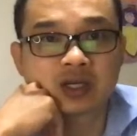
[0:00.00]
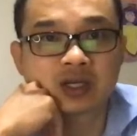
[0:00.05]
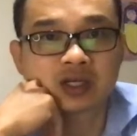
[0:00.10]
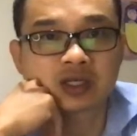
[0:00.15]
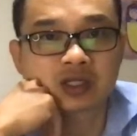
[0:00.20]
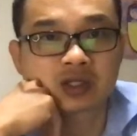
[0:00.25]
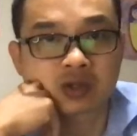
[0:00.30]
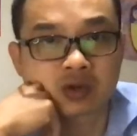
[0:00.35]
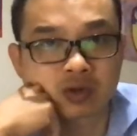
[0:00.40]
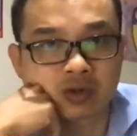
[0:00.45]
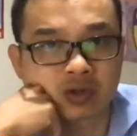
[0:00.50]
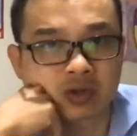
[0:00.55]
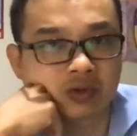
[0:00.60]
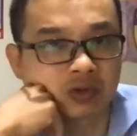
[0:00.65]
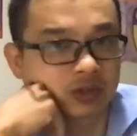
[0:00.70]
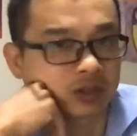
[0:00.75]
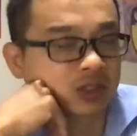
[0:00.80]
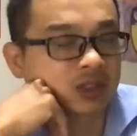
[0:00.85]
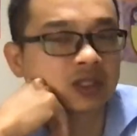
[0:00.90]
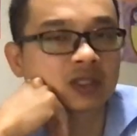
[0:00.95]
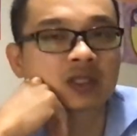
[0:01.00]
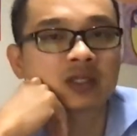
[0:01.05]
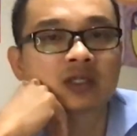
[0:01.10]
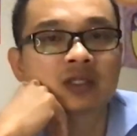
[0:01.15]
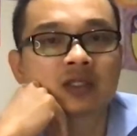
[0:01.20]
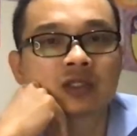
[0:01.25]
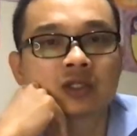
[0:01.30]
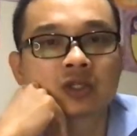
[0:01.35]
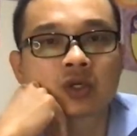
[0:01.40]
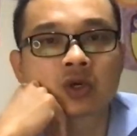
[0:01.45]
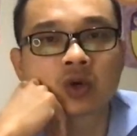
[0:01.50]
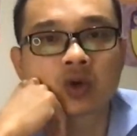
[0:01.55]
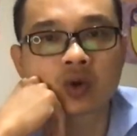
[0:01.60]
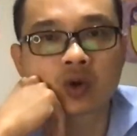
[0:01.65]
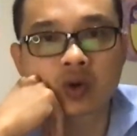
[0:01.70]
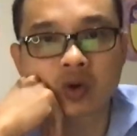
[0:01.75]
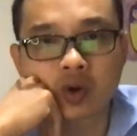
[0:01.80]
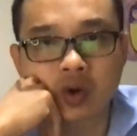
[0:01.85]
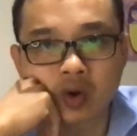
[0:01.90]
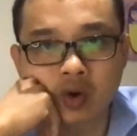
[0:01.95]
scoliosis. So
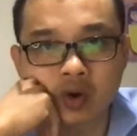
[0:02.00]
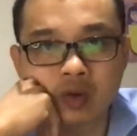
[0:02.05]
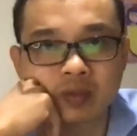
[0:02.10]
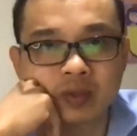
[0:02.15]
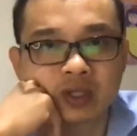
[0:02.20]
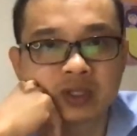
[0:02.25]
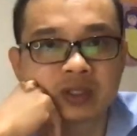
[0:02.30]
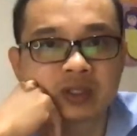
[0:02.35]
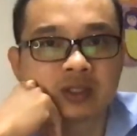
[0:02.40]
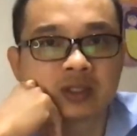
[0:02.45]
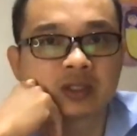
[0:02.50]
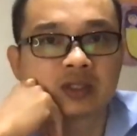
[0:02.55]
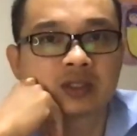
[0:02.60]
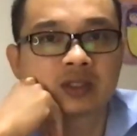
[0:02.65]
common